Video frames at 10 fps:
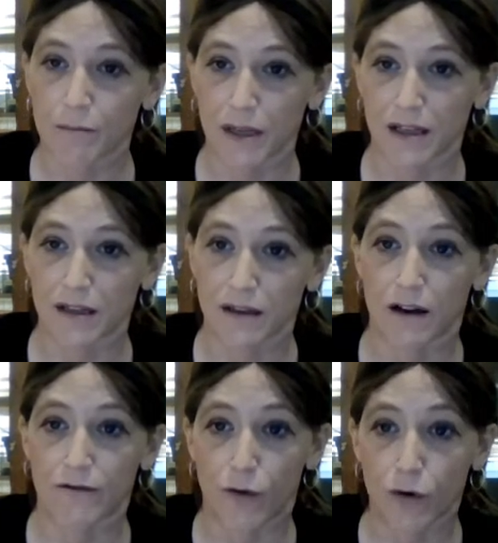meaning
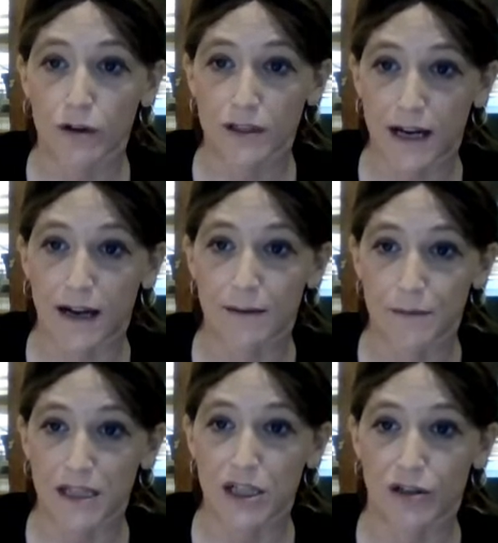a 4
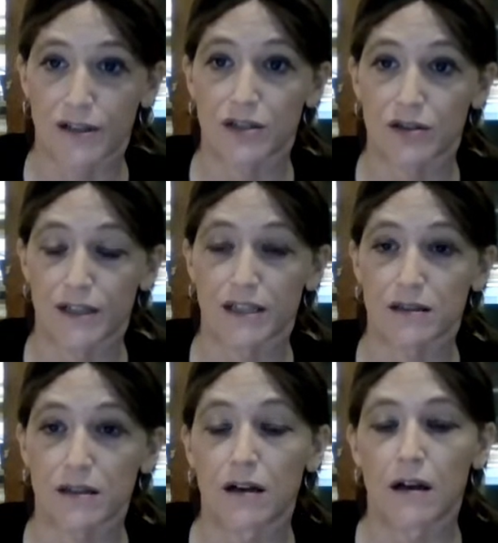times increased risk